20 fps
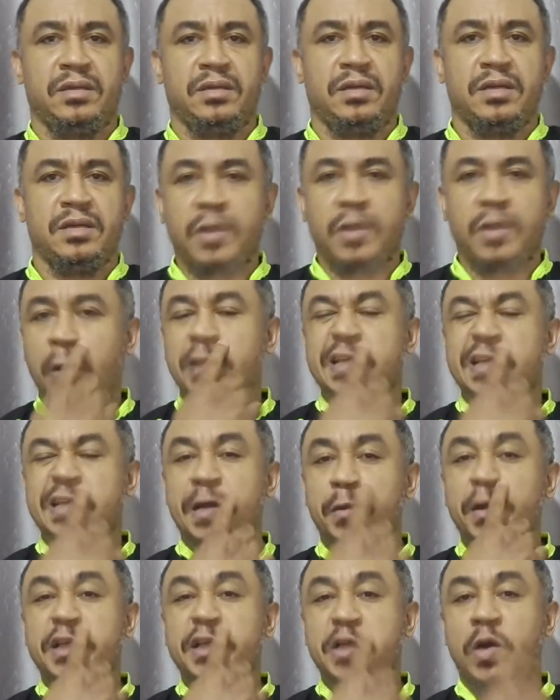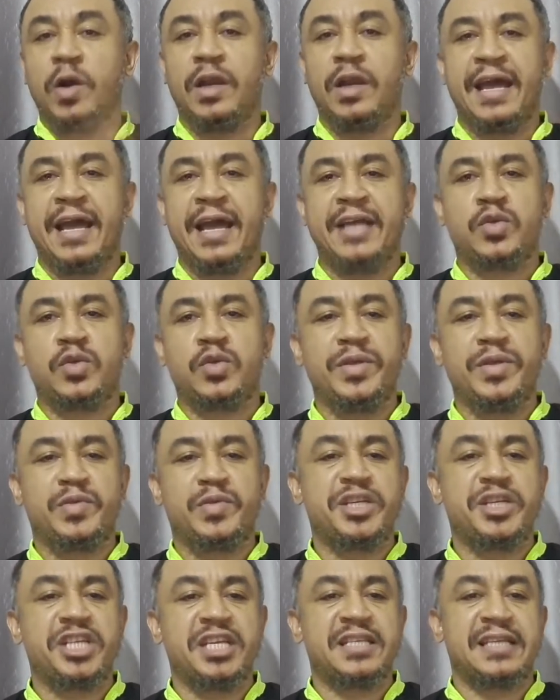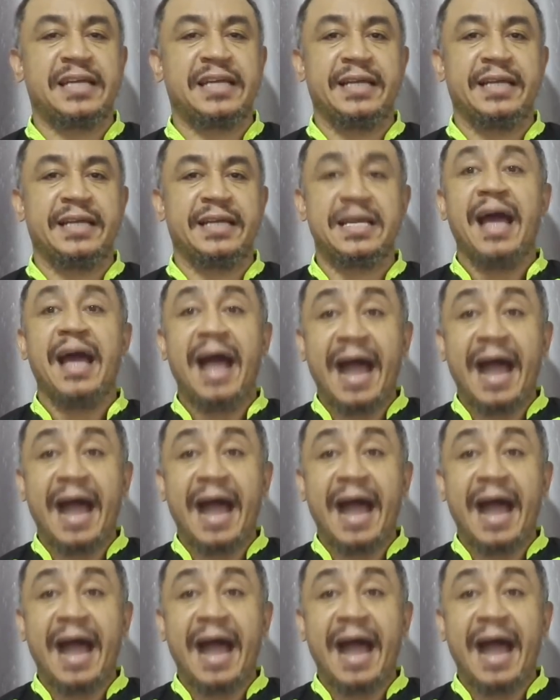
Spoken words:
Someone said, which online school with which internet?